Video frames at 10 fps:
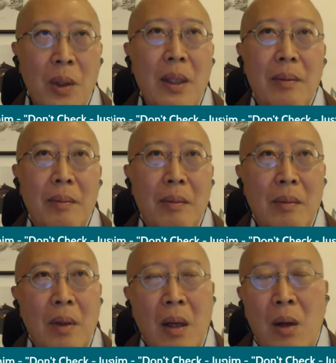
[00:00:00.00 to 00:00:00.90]
What
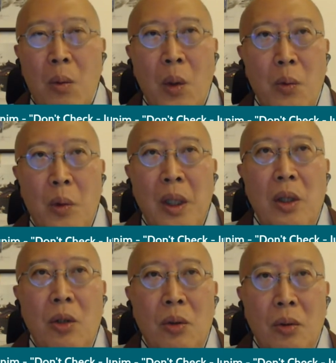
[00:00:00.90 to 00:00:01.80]

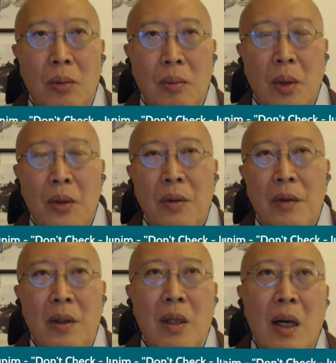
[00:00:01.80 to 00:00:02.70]
we do
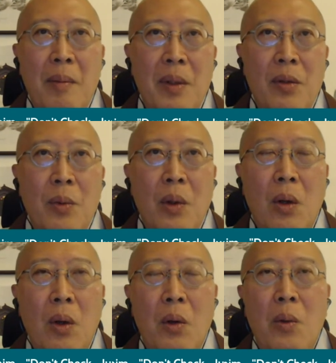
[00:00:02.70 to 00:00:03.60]
most of the time is we're
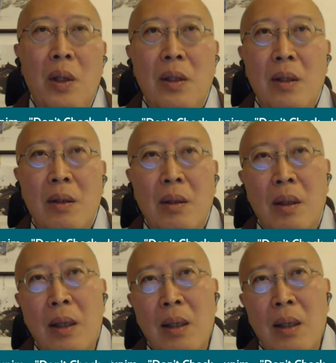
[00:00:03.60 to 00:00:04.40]
always